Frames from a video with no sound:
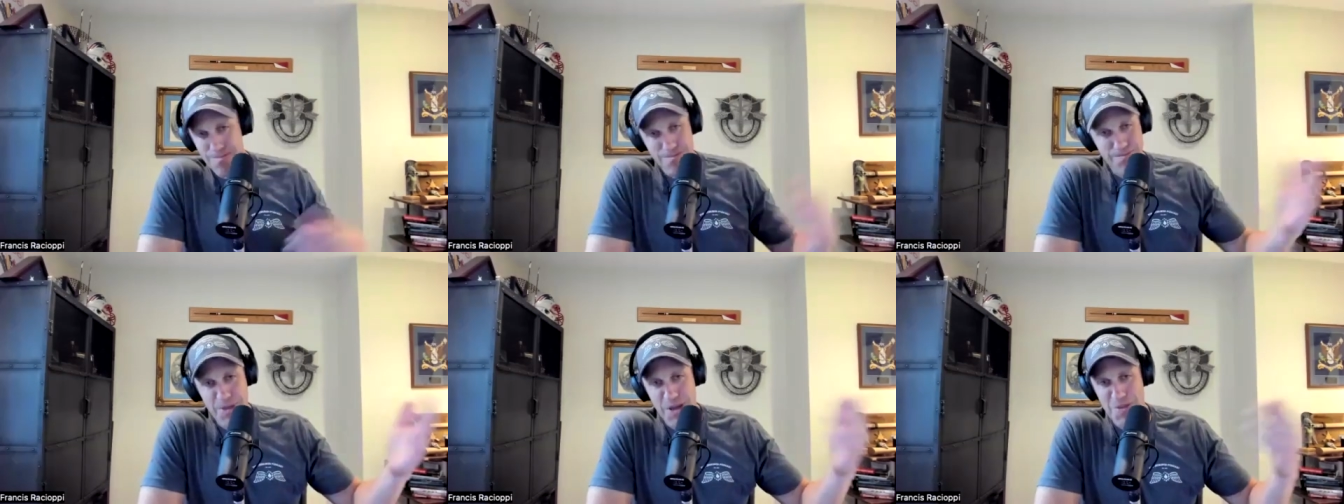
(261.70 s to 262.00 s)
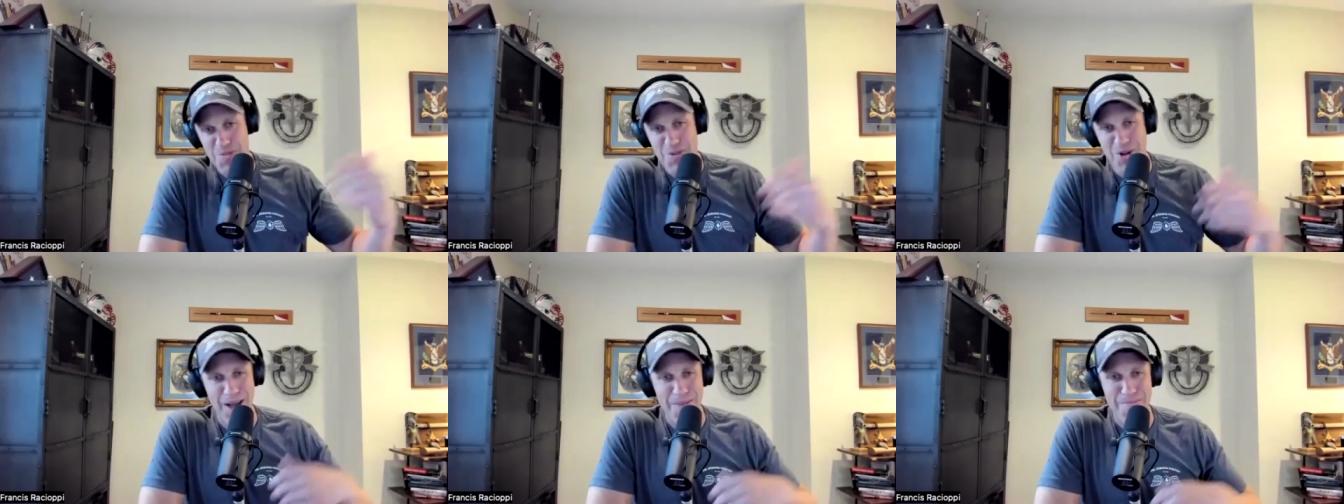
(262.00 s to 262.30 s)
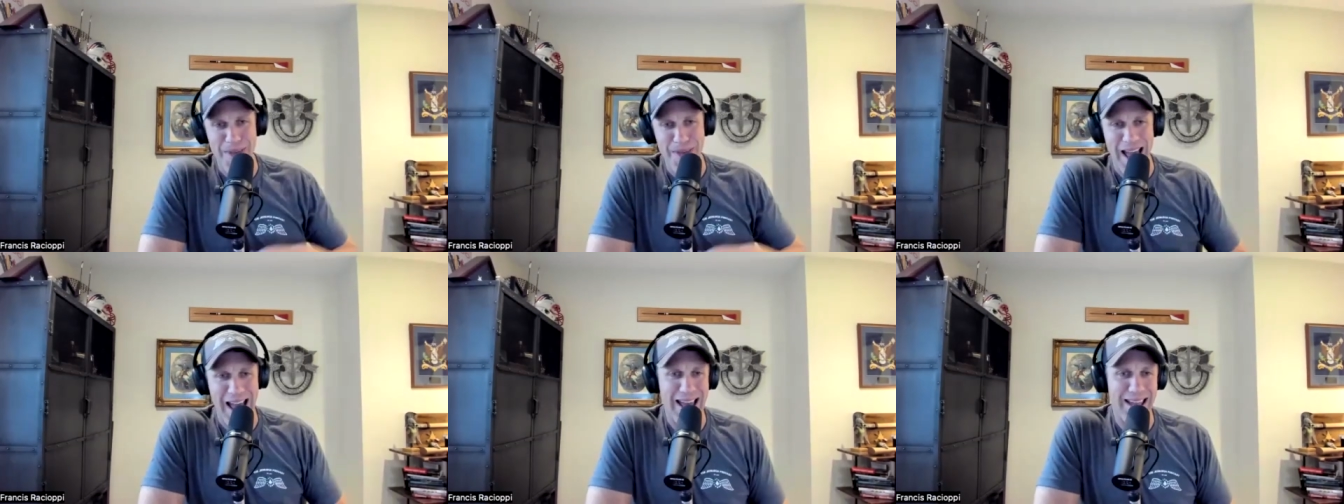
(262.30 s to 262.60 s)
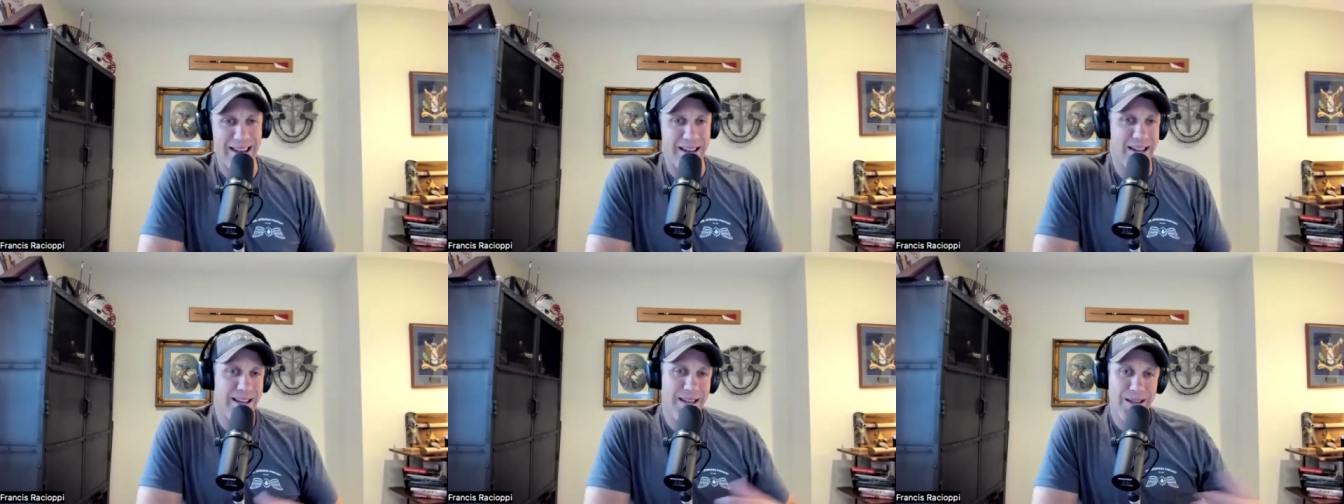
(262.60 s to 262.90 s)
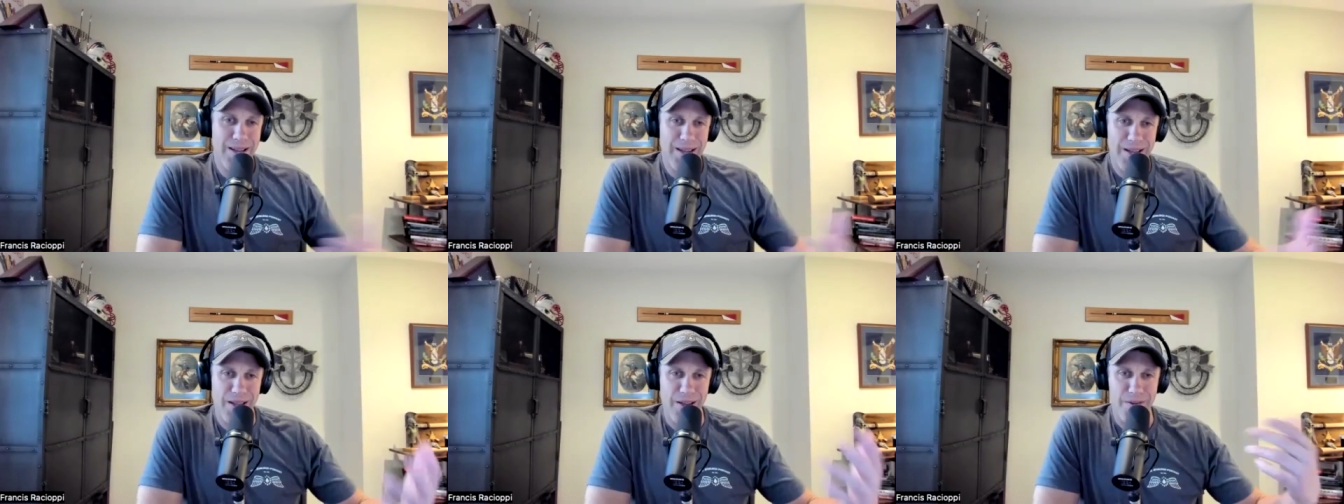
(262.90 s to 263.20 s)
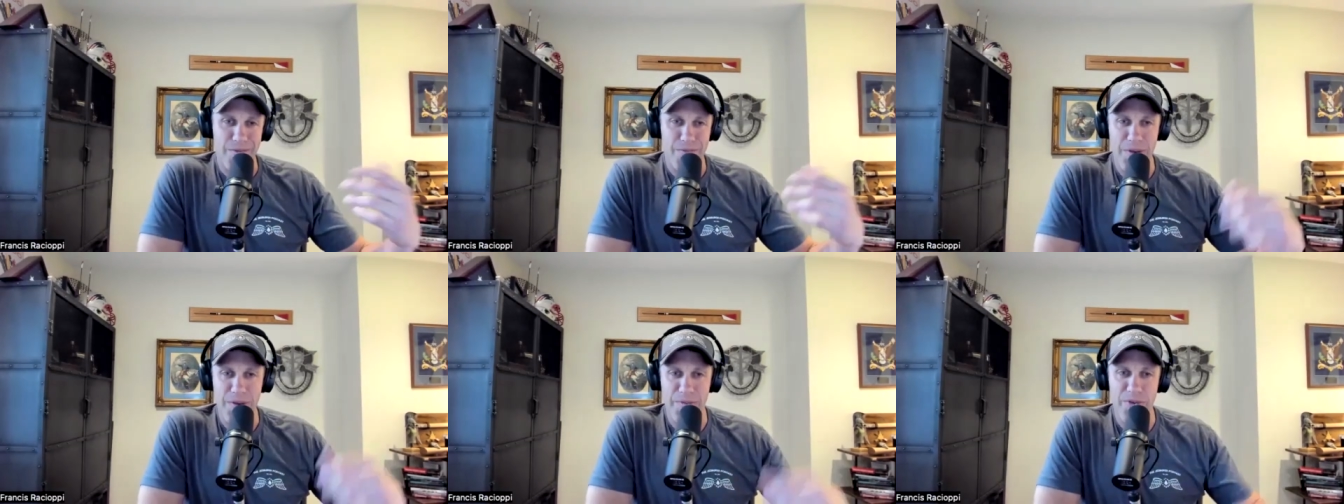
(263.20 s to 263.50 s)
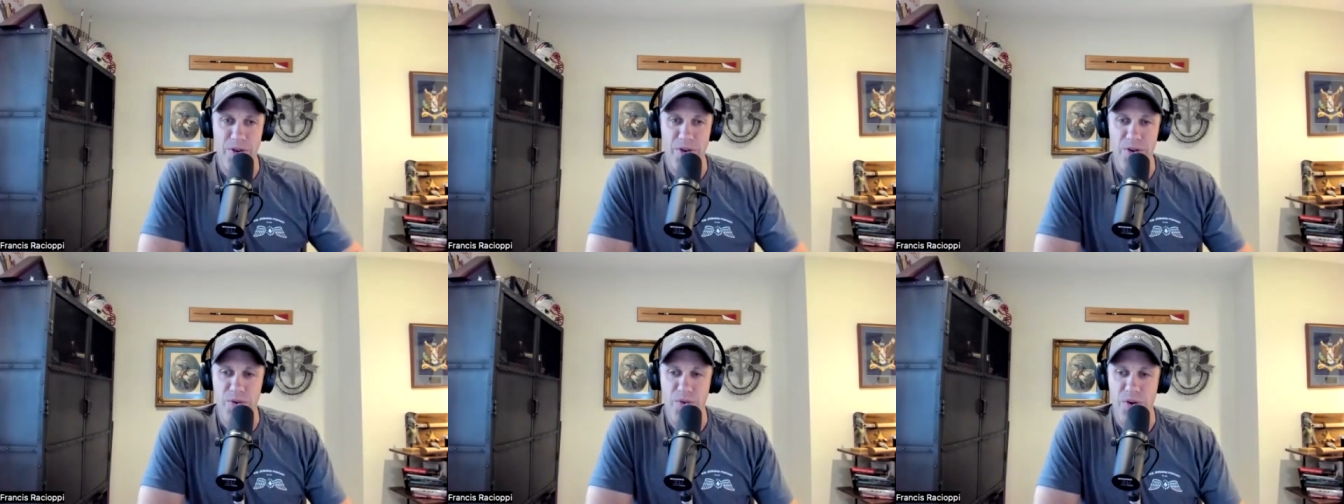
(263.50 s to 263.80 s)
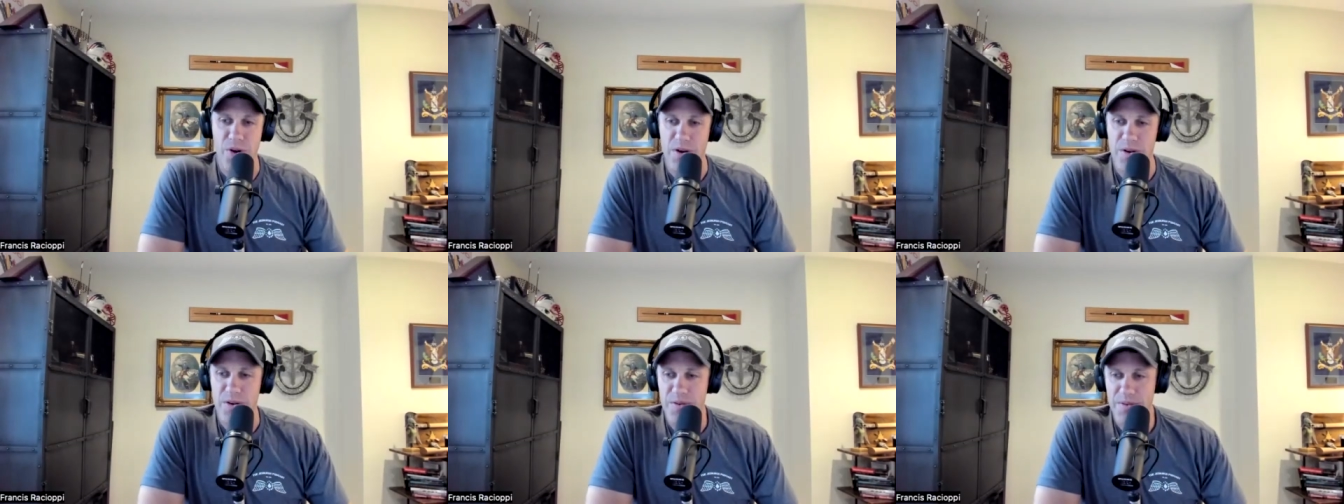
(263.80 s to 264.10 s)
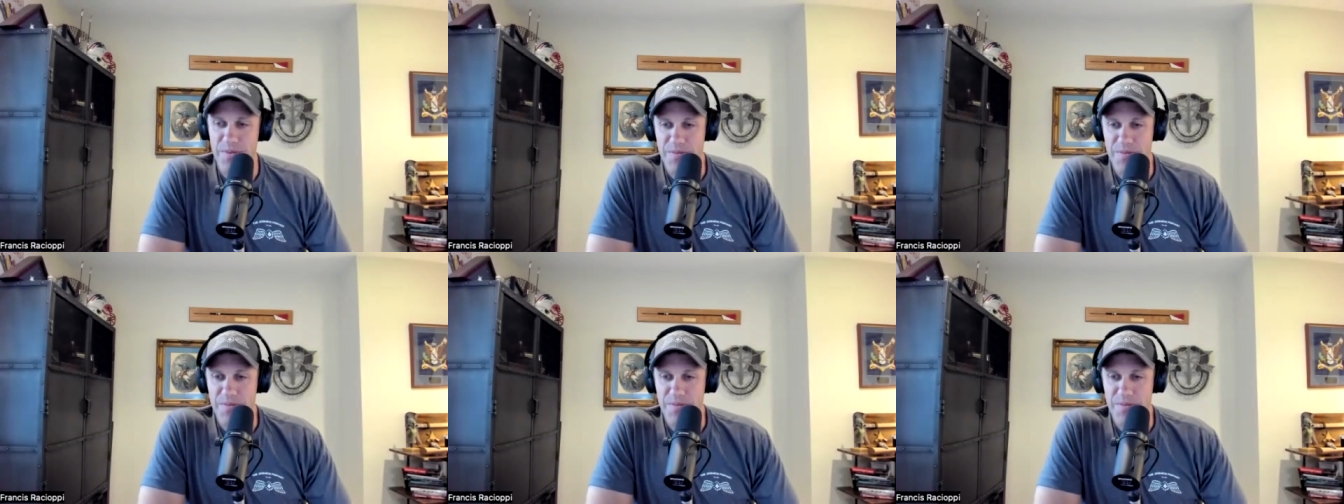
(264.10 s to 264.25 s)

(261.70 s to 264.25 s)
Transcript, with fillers: people I met, you know, people who were,